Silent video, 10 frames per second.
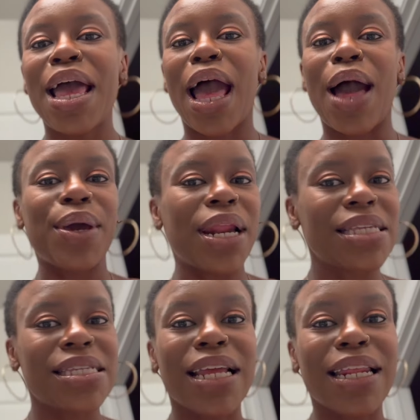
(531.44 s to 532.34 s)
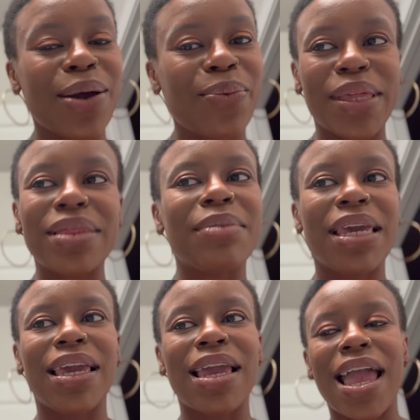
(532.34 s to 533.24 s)
how can I take that with
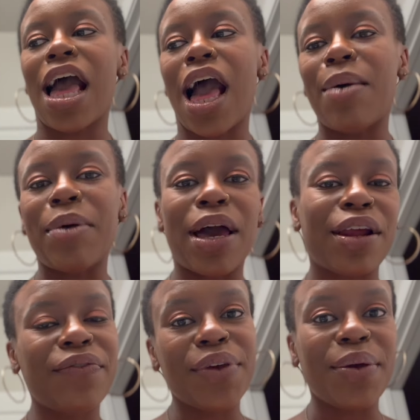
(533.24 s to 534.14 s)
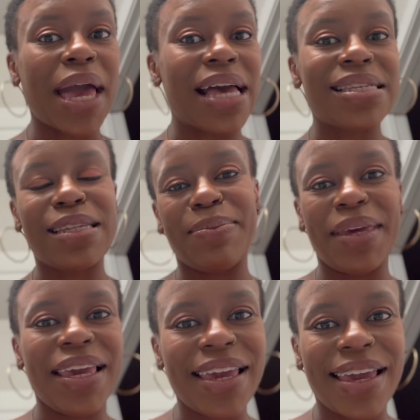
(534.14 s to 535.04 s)
me? I'm honored for you guys to
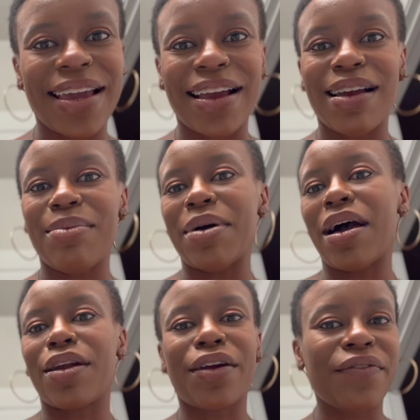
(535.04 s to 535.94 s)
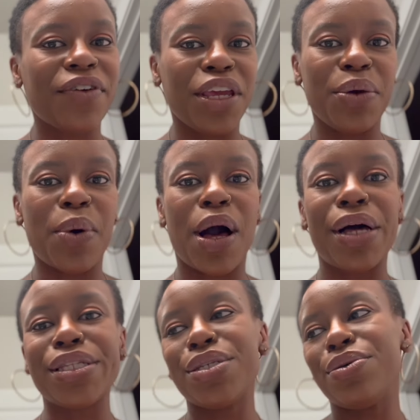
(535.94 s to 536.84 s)
be here. I'm honored for you
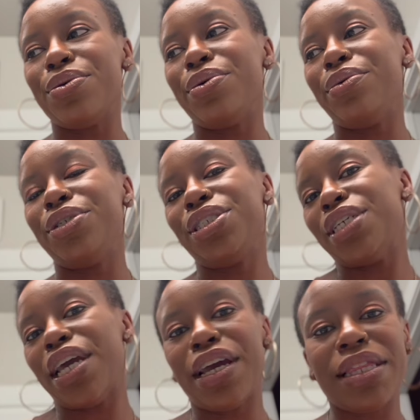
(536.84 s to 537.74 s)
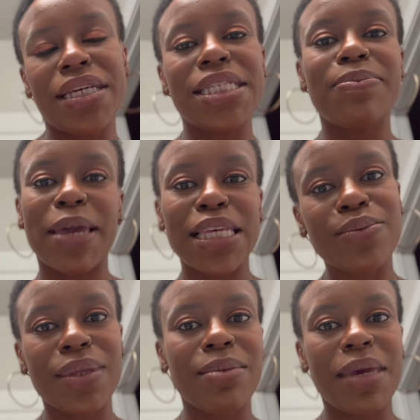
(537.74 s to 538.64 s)
all to share this space
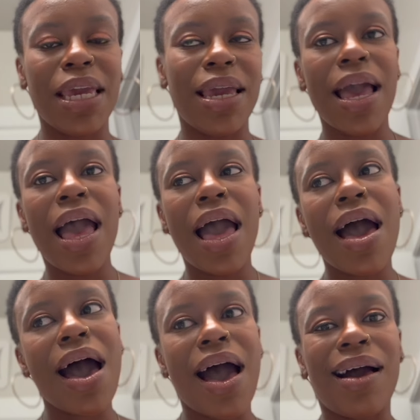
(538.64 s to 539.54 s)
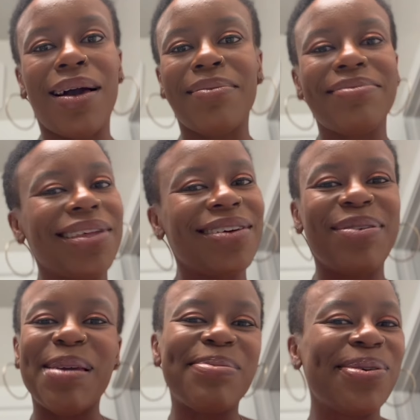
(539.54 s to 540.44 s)
with me.
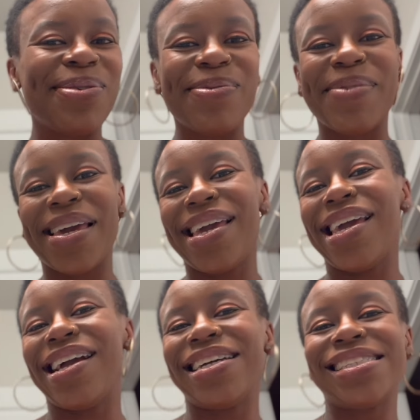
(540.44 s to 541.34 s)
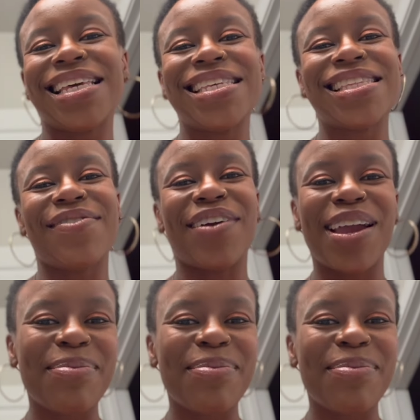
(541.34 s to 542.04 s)
People who've been here since the very